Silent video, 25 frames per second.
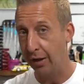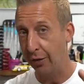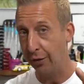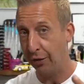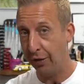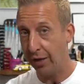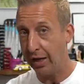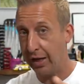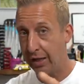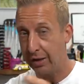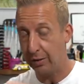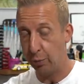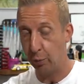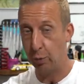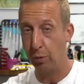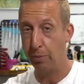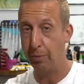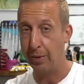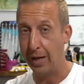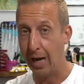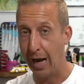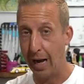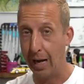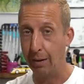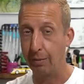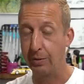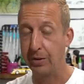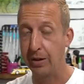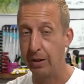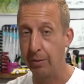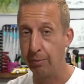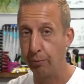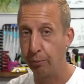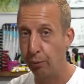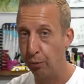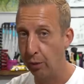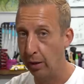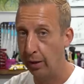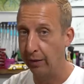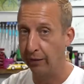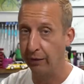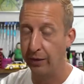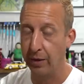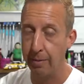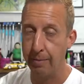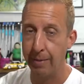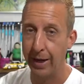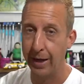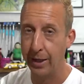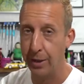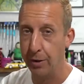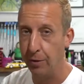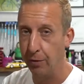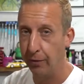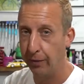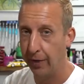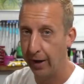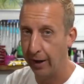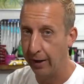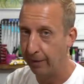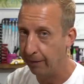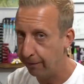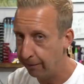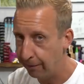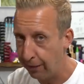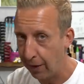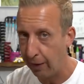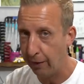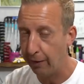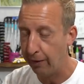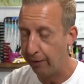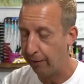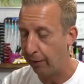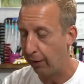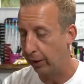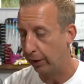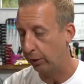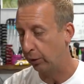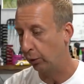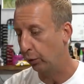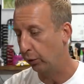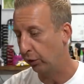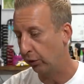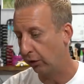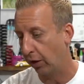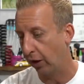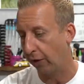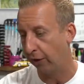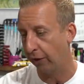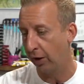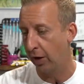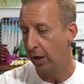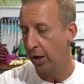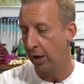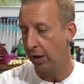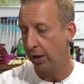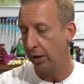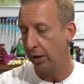these would be absolutely brilliant for the back of your van. Very, very cool stuff.